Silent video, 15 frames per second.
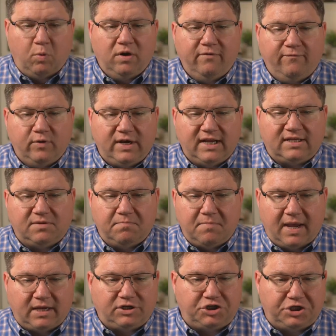if we need to
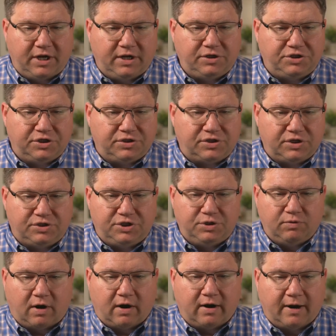make changes
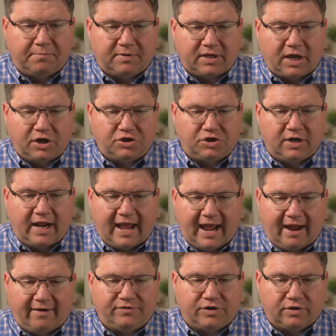to our application
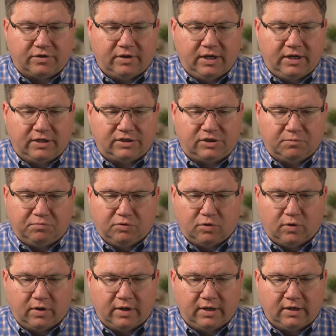after it is
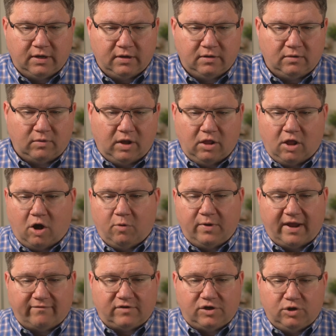deployed? Well, all we
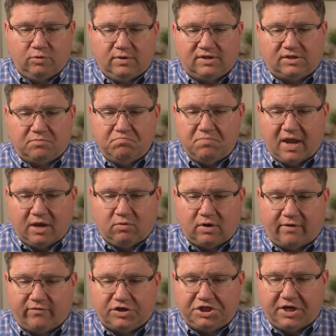have to do is make
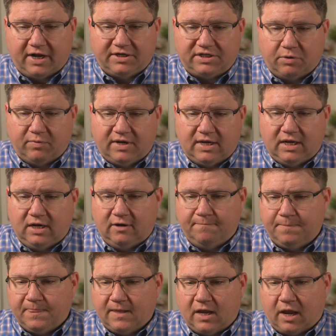whatever change that we need.
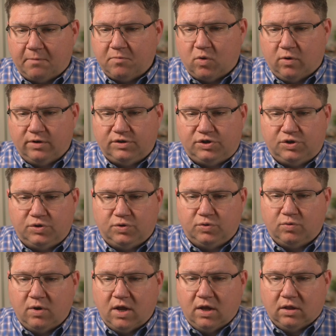I'm going
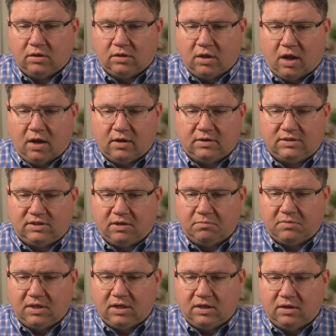to log
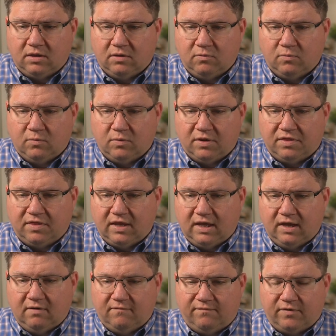something with the
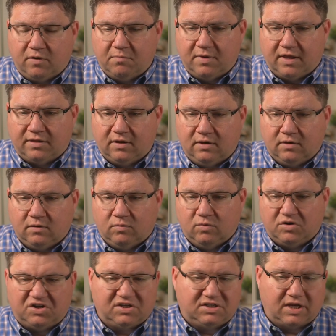info method.
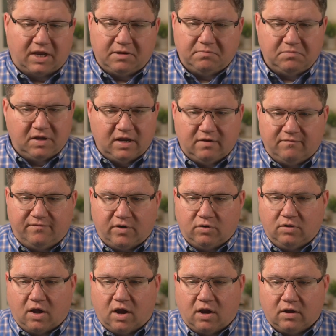We'll just say info
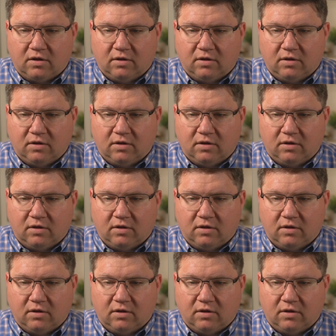log.